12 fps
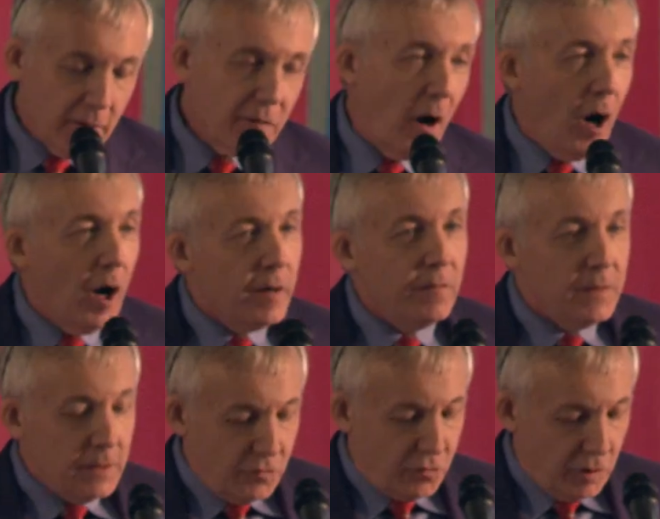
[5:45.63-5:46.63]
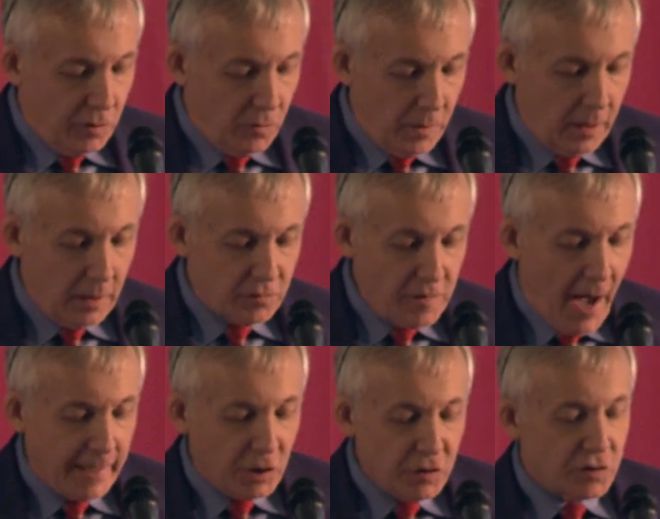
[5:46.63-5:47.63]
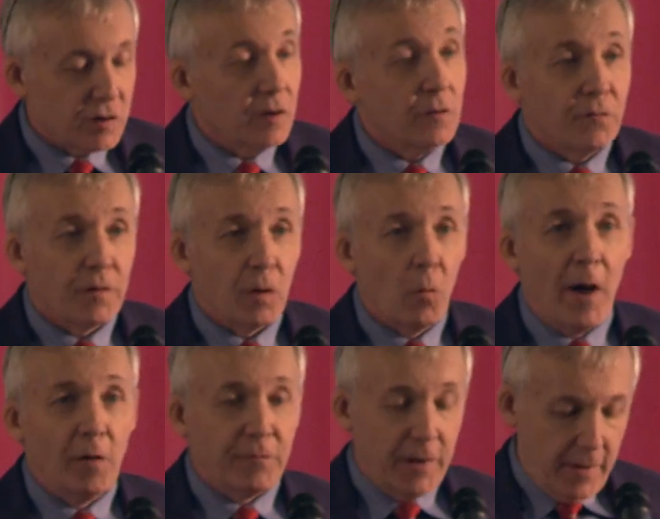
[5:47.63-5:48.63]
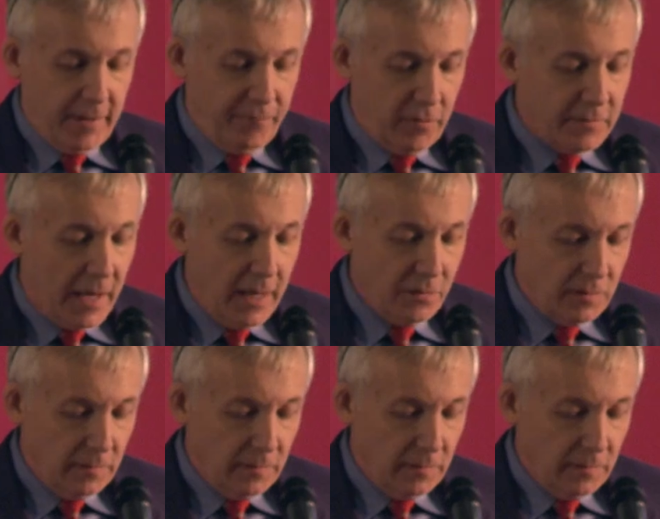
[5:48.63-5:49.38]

the heart of the issue is not concern for the welfare of gays